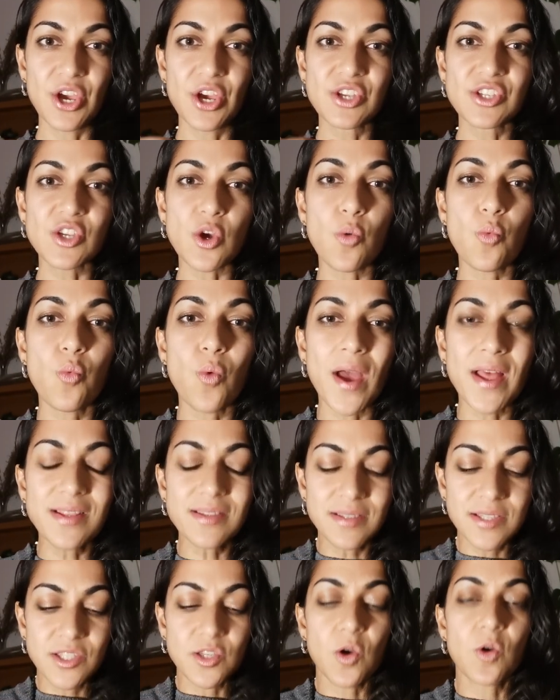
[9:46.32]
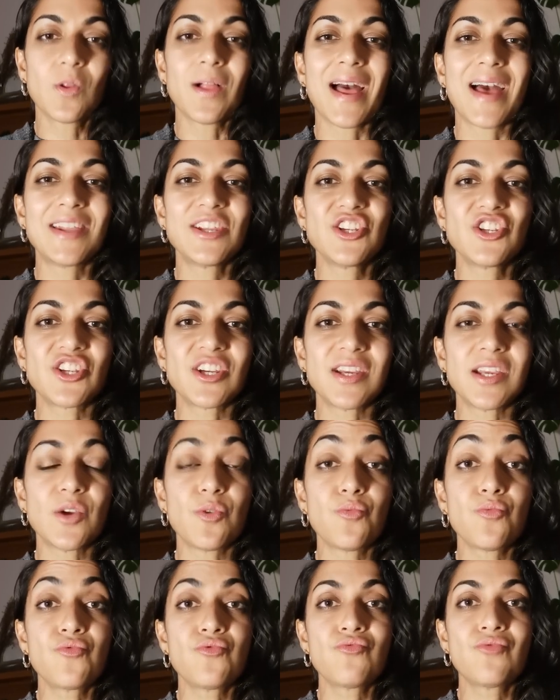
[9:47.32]
So when soul
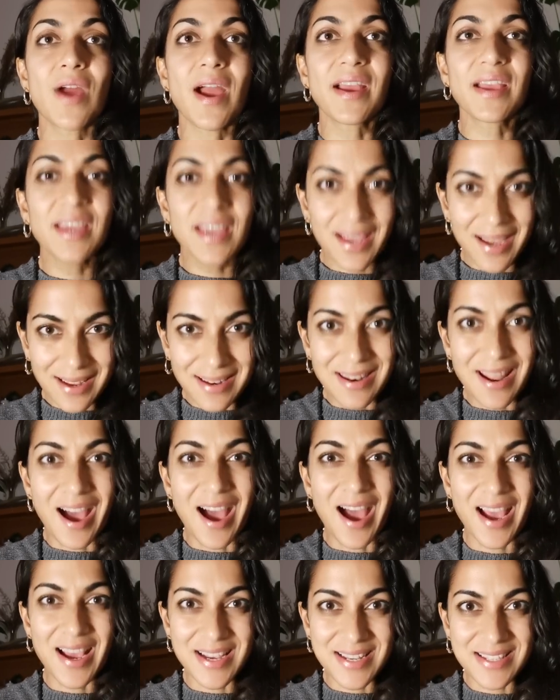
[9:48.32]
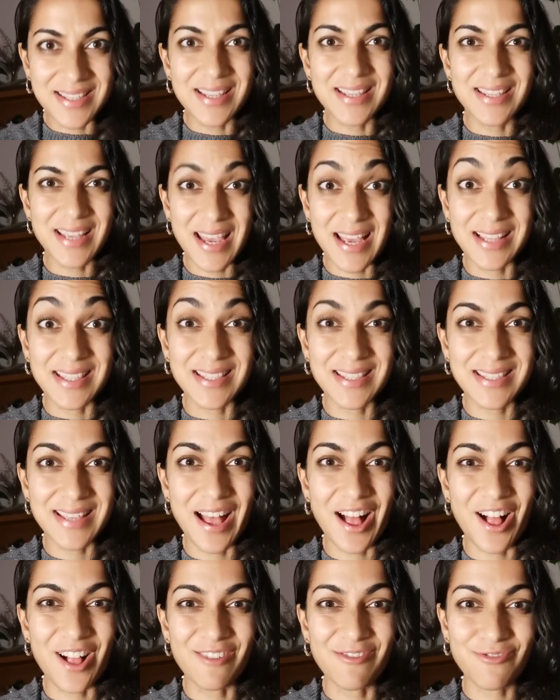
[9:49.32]
energy recognizes
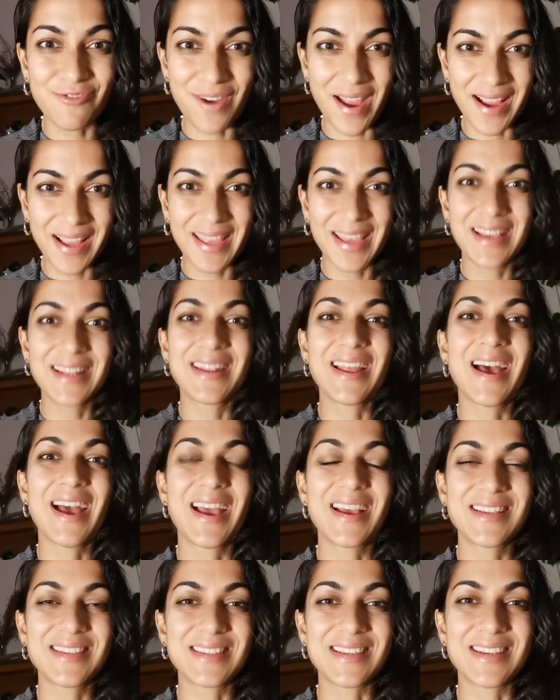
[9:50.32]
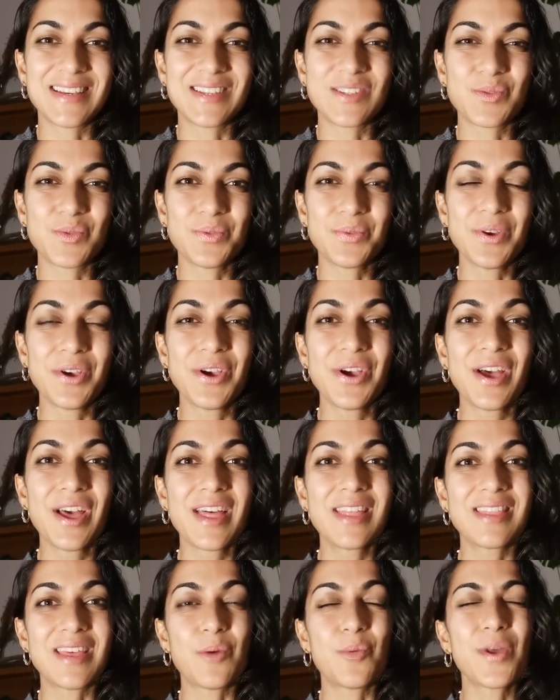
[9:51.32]
itself, recognizes
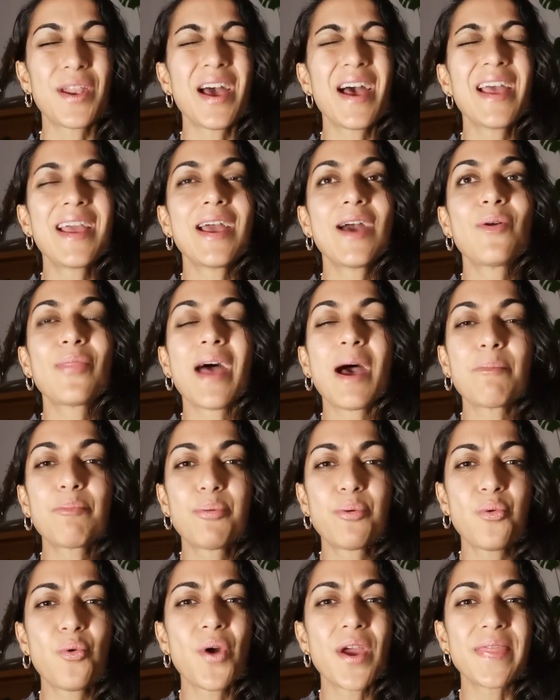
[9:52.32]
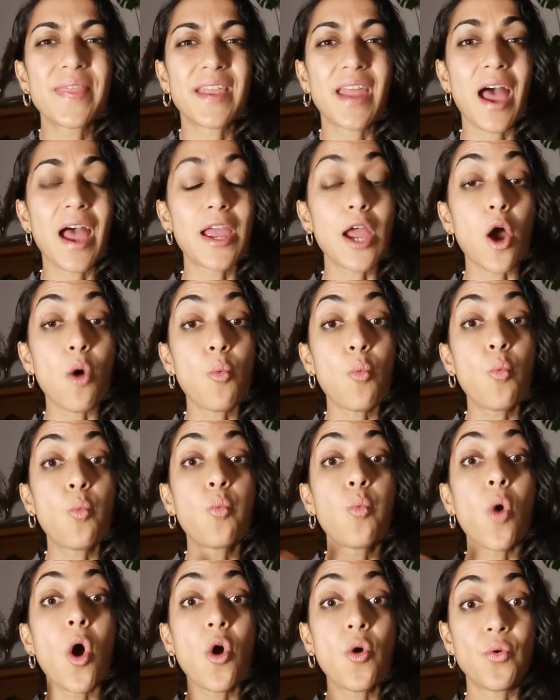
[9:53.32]
that that point that I
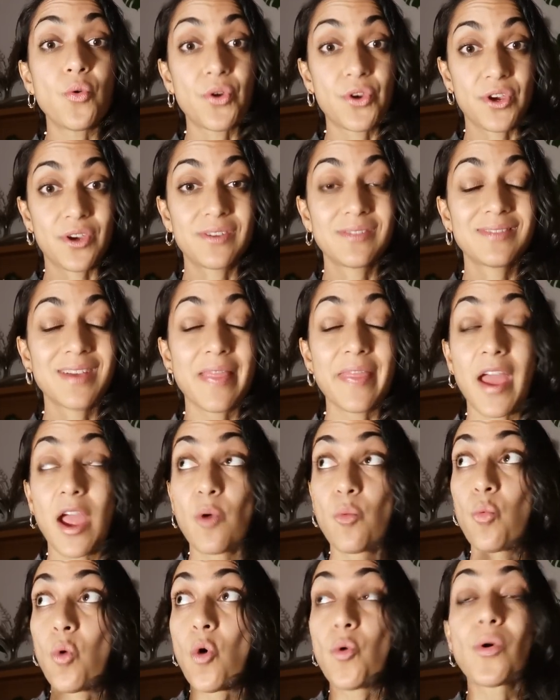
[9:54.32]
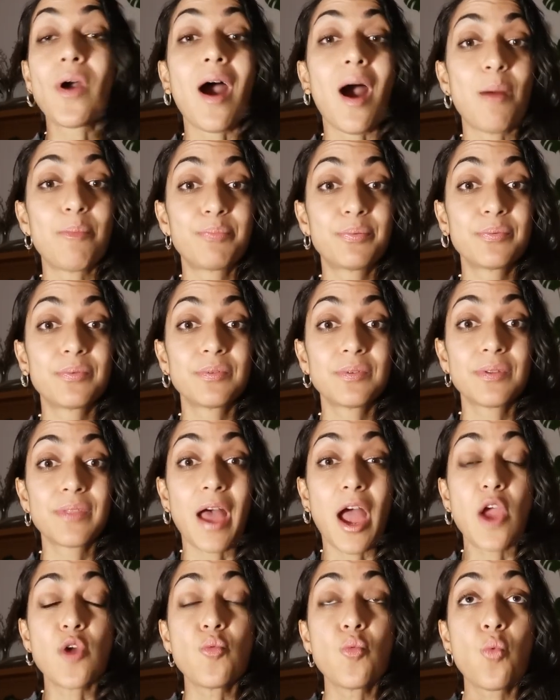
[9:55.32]
woke up,
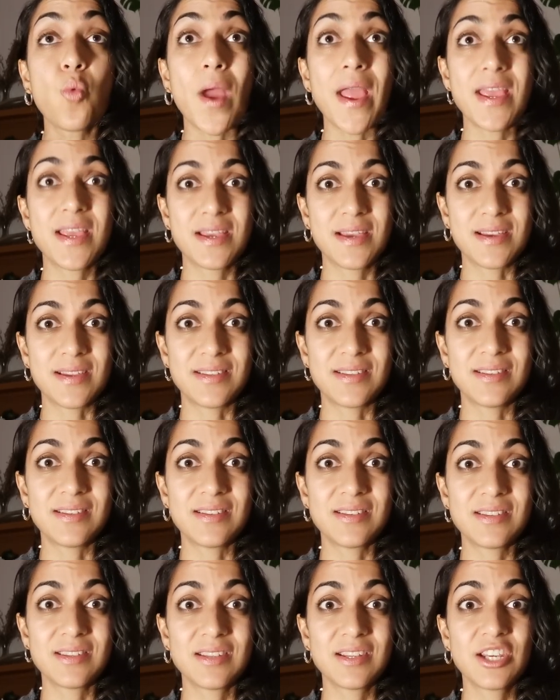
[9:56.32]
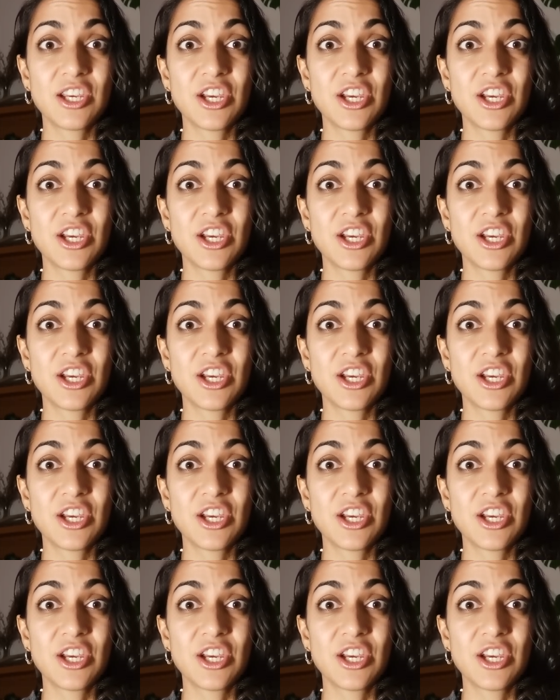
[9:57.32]
that I awakened